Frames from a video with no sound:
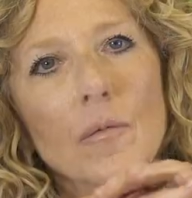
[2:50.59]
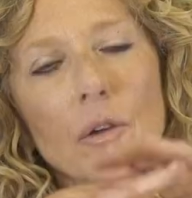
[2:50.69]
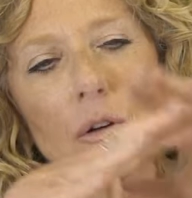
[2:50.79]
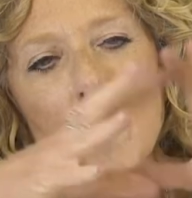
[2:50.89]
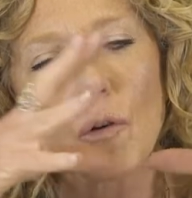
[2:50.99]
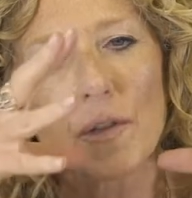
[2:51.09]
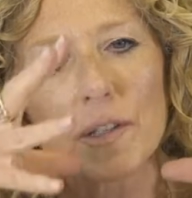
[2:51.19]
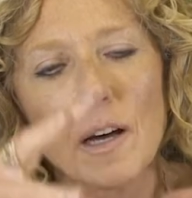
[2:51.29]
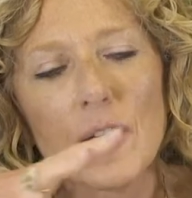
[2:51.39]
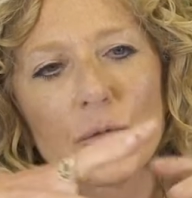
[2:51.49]
You know, what the
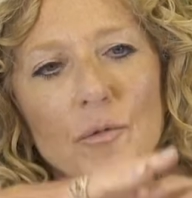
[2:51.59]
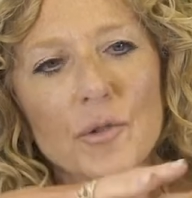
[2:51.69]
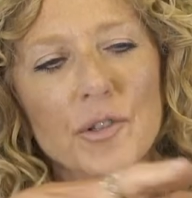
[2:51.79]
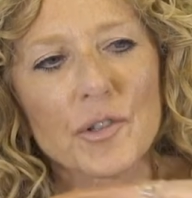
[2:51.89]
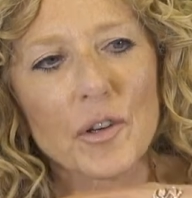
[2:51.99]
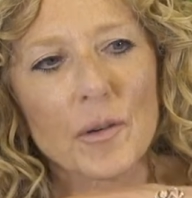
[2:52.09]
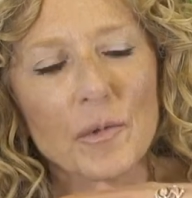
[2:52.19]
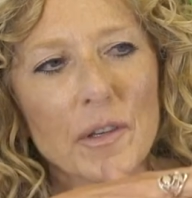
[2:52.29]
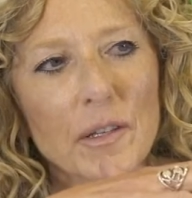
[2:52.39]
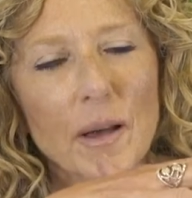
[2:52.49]
Diane Awards is doing
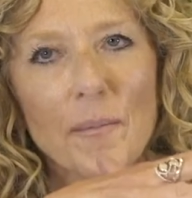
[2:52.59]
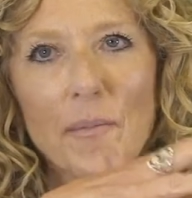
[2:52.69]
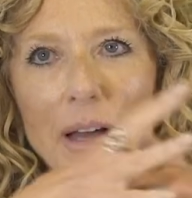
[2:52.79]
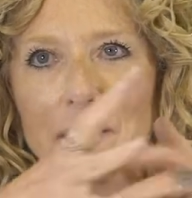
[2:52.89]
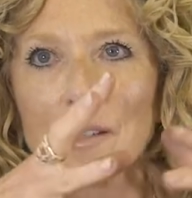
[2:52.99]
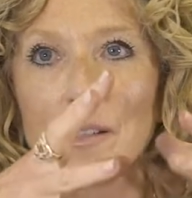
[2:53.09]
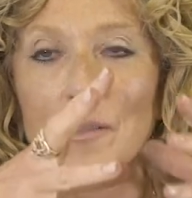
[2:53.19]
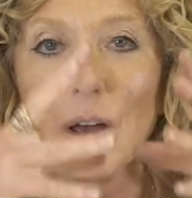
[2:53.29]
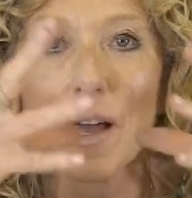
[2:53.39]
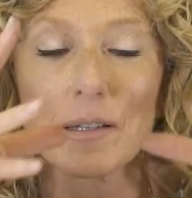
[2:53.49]
with these ambassadors
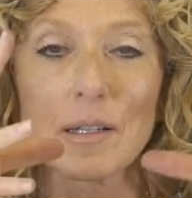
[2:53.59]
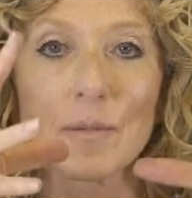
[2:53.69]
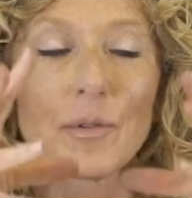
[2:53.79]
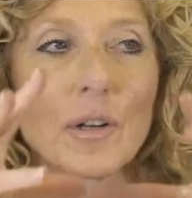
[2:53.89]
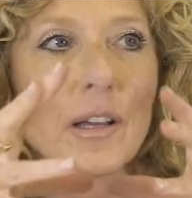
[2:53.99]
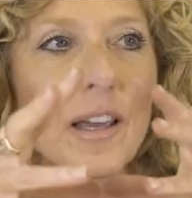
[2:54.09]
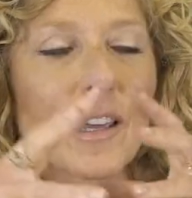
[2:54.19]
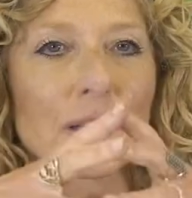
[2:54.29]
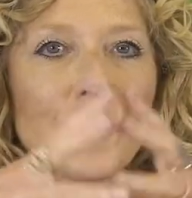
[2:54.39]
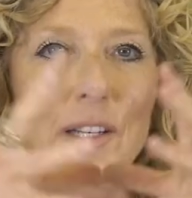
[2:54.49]
for anti-bullying
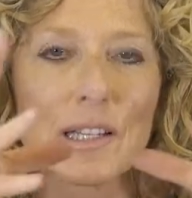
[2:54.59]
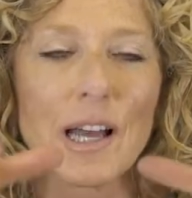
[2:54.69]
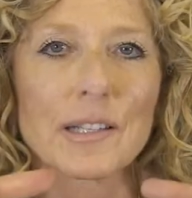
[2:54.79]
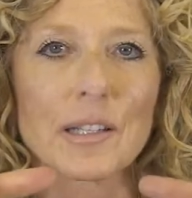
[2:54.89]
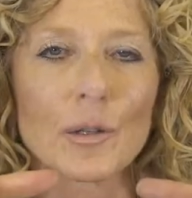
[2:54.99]
is fantastic,